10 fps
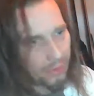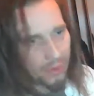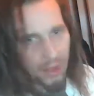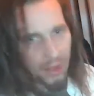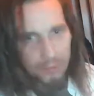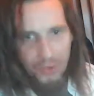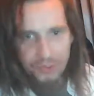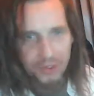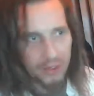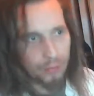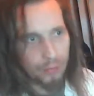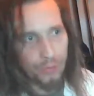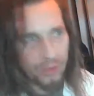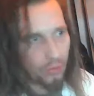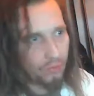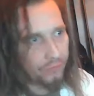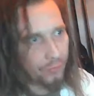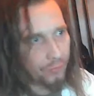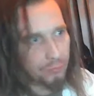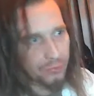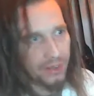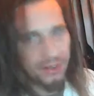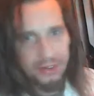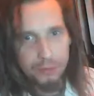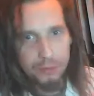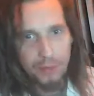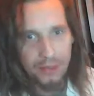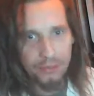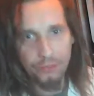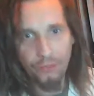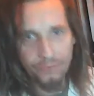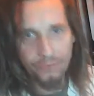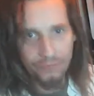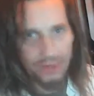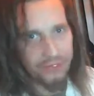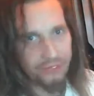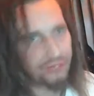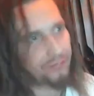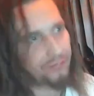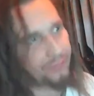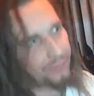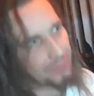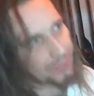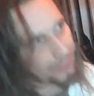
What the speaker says: In music here, we are completely dependent on the relationships that we build.